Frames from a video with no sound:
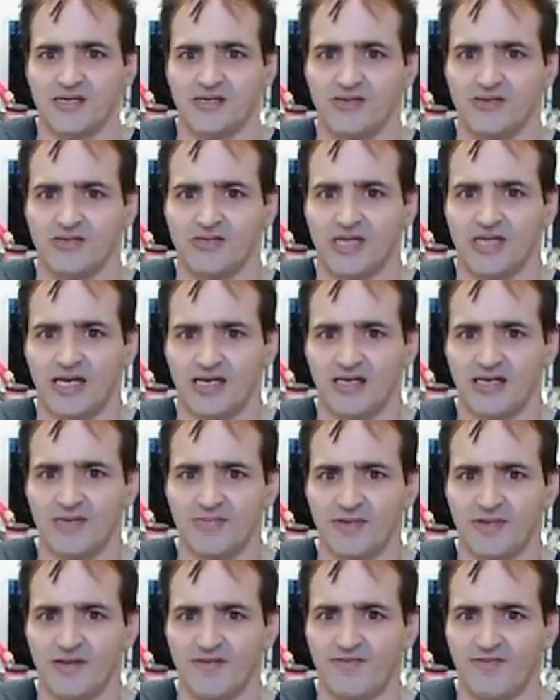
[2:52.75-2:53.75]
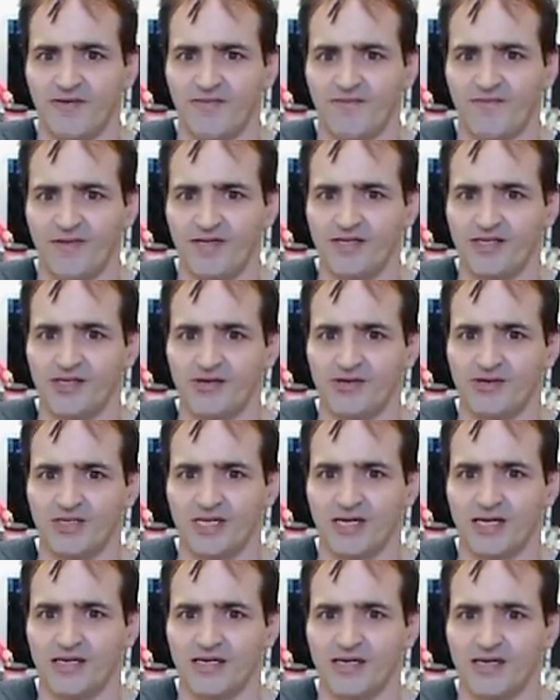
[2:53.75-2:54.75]
You line up, if your fitting don't
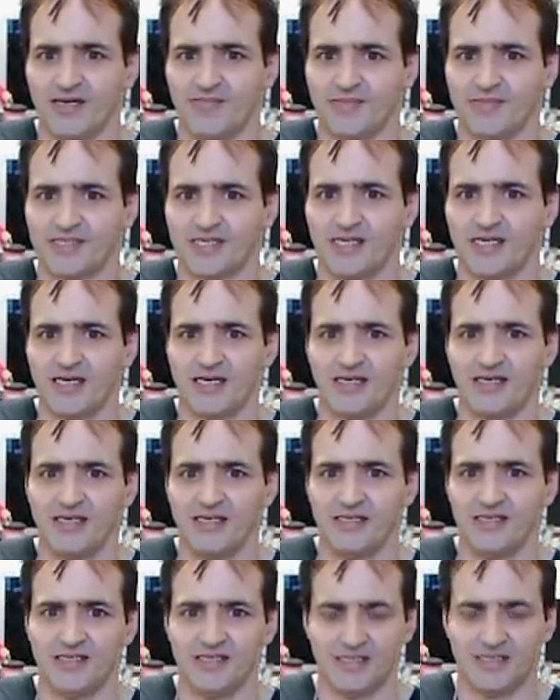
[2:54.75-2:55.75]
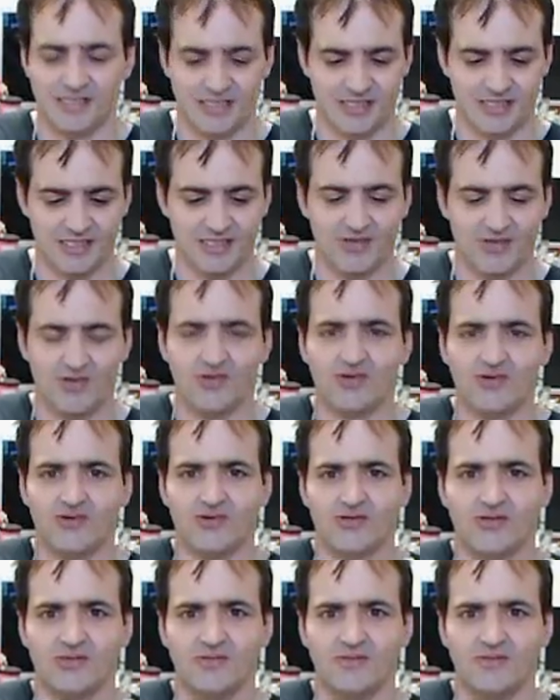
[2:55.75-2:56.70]
line up, say I need this hole,